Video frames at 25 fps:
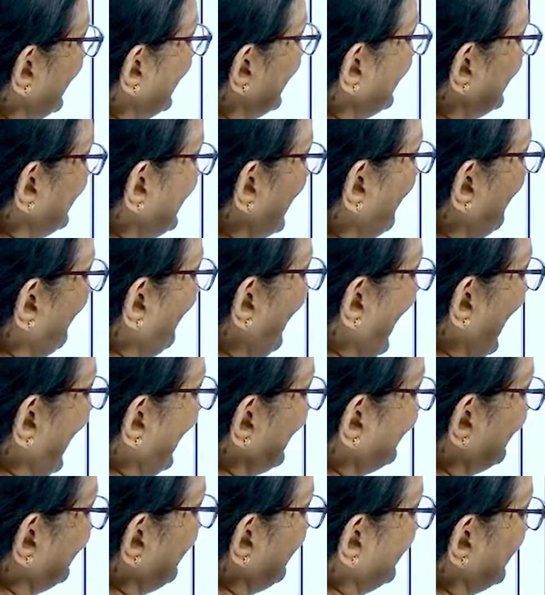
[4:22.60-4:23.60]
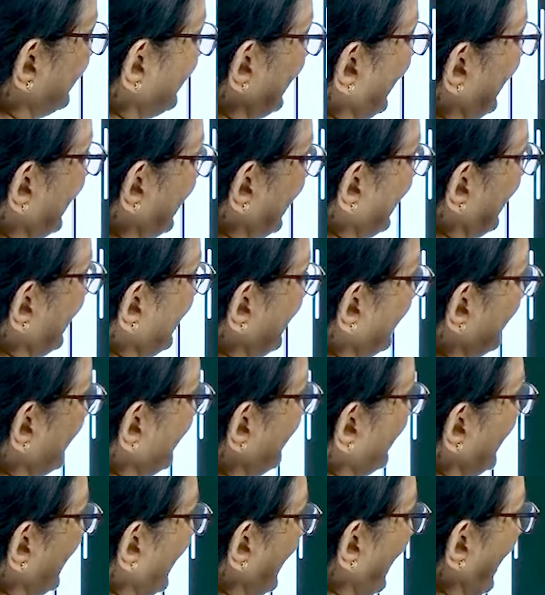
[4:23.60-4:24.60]
the path taken.
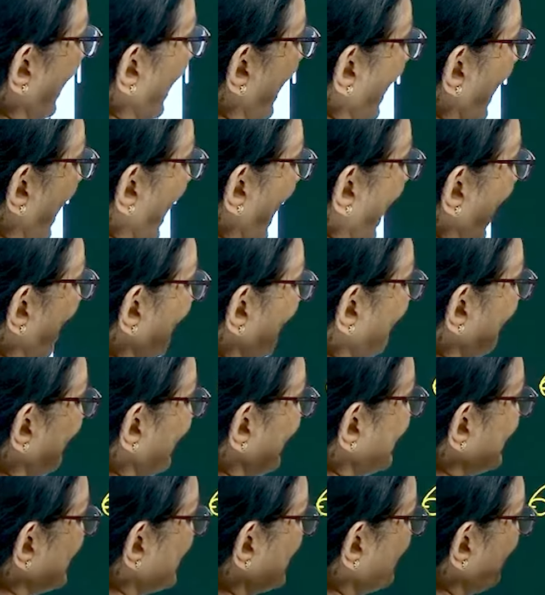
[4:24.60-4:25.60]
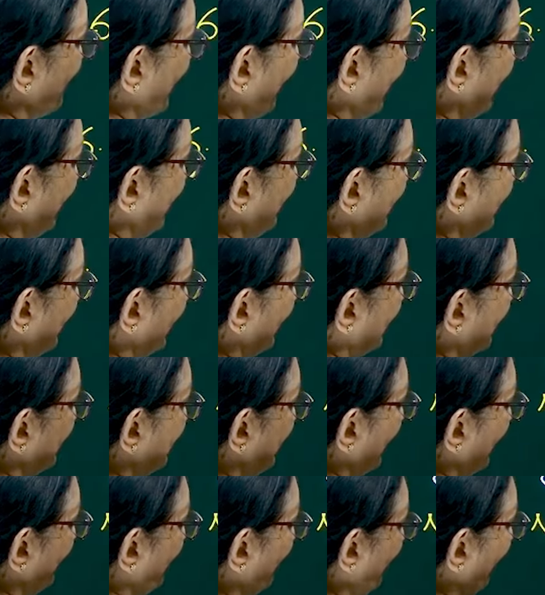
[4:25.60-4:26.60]
Average speed
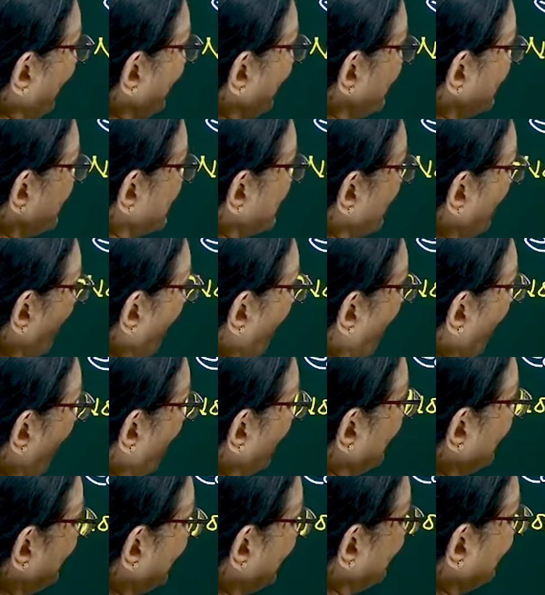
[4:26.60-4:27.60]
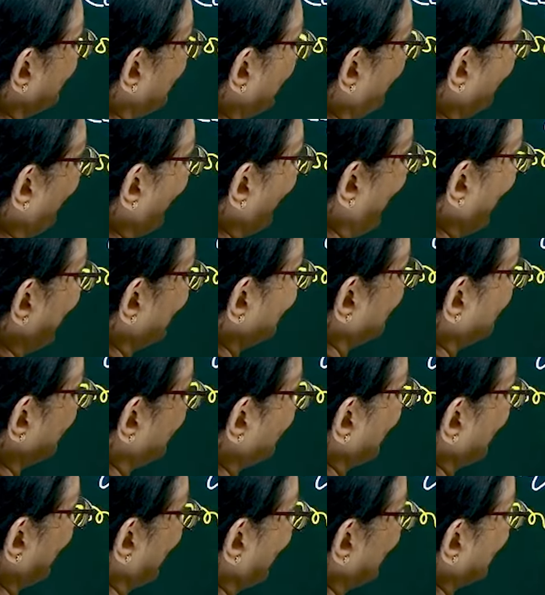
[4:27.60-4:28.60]
depends on the path
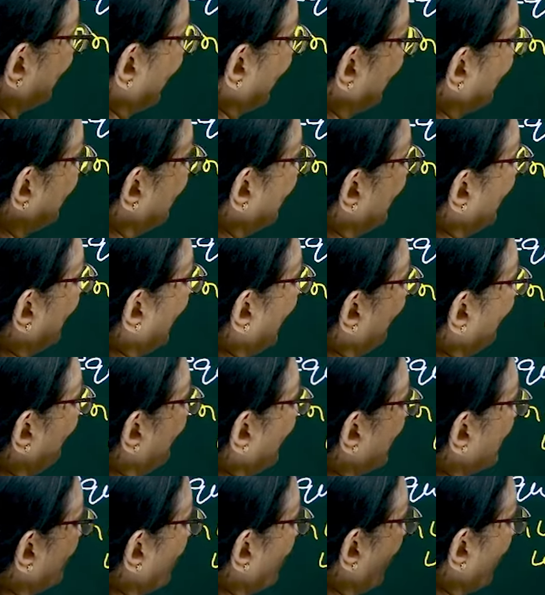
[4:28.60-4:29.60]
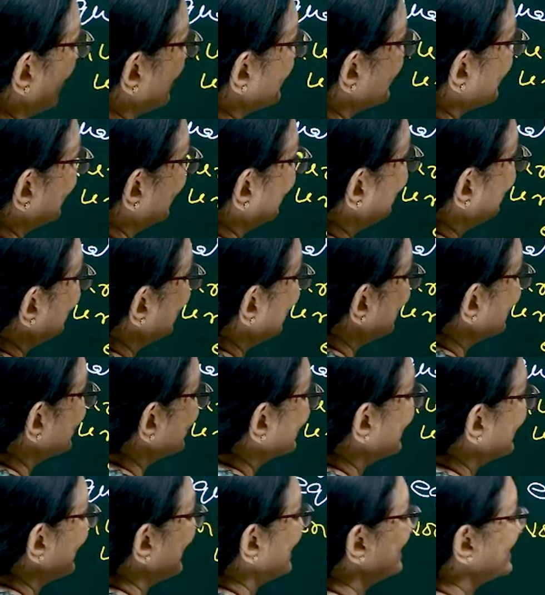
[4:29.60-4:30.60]
taken because the
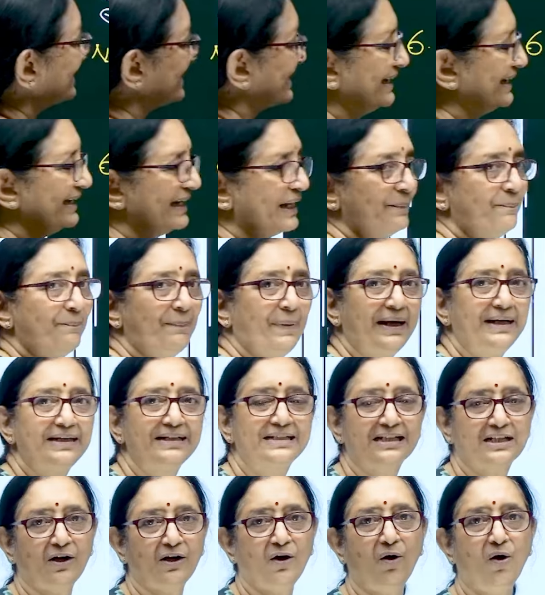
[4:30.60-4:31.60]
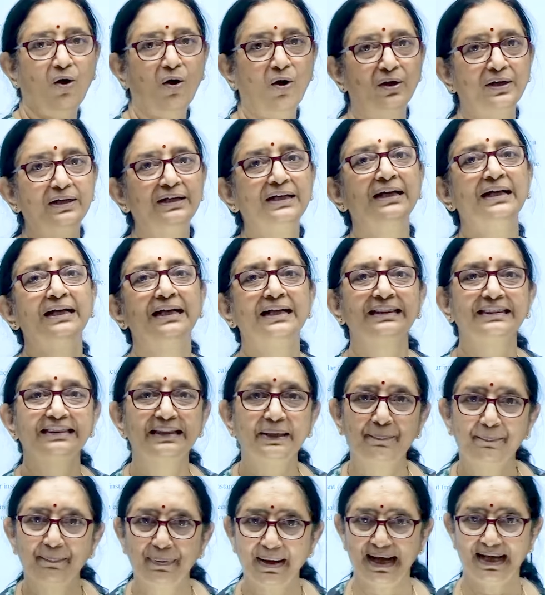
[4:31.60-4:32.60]
distance depends on the
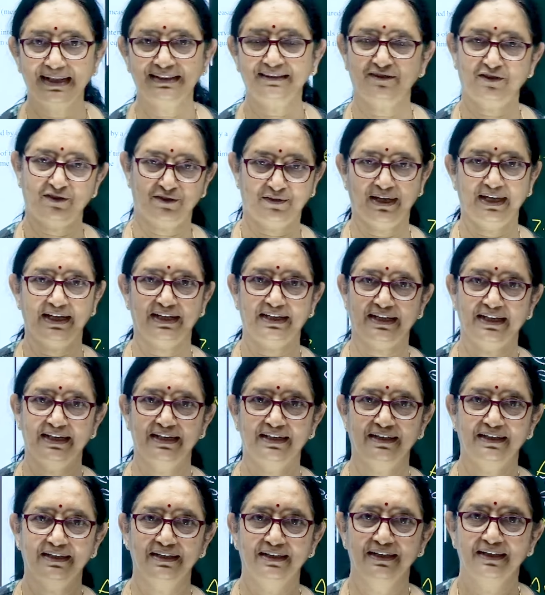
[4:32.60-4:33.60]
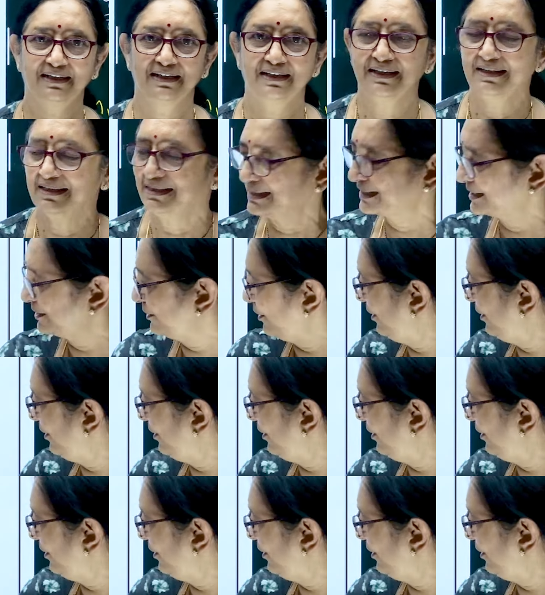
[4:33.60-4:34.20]
path taken. So,